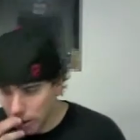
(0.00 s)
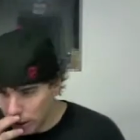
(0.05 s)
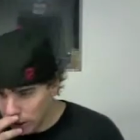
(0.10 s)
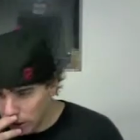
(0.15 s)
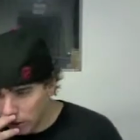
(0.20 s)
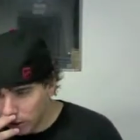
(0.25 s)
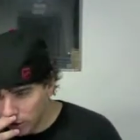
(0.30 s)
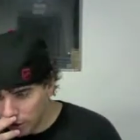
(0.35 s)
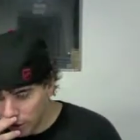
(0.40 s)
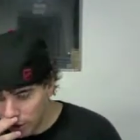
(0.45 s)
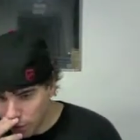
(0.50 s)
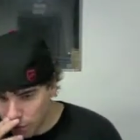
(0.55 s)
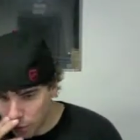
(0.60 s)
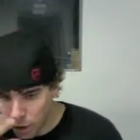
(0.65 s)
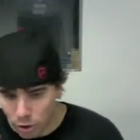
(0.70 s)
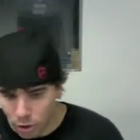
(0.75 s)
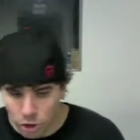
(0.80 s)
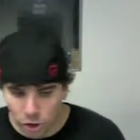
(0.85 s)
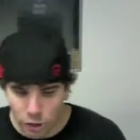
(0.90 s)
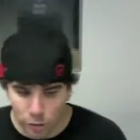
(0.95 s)
So if you
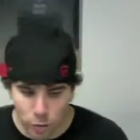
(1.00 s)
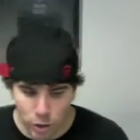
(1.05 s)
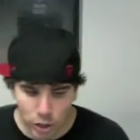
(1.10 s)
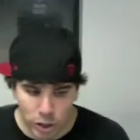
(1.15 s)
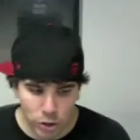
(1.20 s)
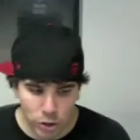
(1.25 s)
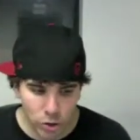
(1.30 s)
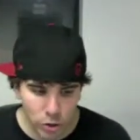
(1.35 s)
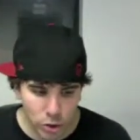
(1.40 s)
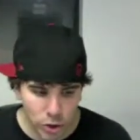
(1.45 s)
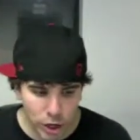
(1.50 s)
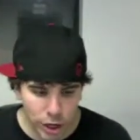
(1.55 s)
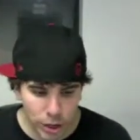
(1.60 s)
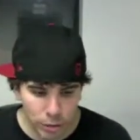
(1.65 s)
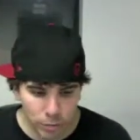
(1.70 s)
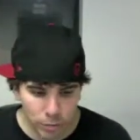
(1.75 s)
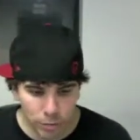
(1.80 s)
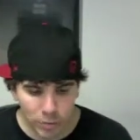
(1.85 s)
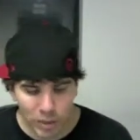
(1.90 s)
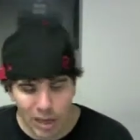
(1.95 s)
approach someone and you say...
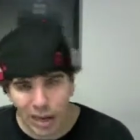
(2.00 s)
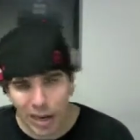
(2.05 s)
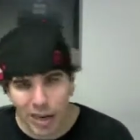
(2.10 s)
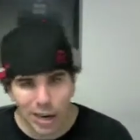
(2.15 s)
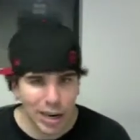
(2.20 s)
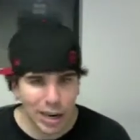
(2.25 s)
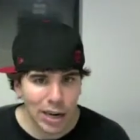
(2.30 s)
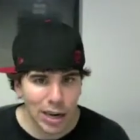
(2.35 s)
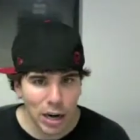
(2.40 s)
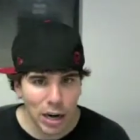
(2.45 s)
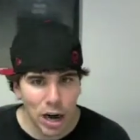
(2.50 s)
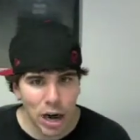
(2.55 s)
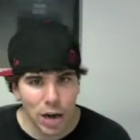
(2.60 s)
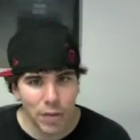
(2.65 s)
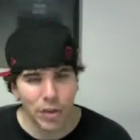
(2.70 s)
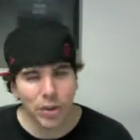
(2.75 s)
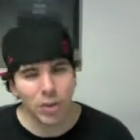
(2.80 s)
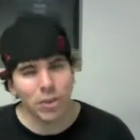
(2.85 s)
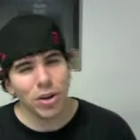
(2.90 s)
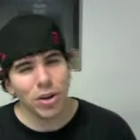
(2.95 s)
Da, da, da, da,
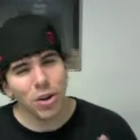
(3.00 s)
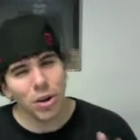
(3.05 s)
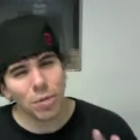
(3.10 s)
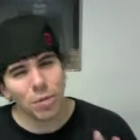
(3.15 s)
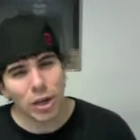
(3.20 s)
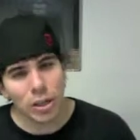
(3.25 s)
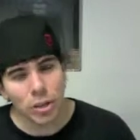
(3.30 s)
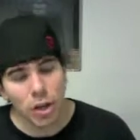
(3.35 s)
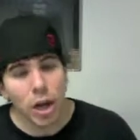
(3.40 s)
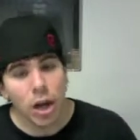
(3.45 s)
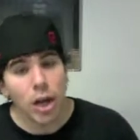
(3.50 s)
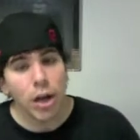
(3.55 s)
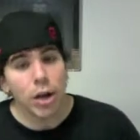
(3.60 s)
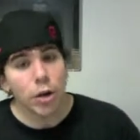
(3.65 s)
and they go, no, I'm not.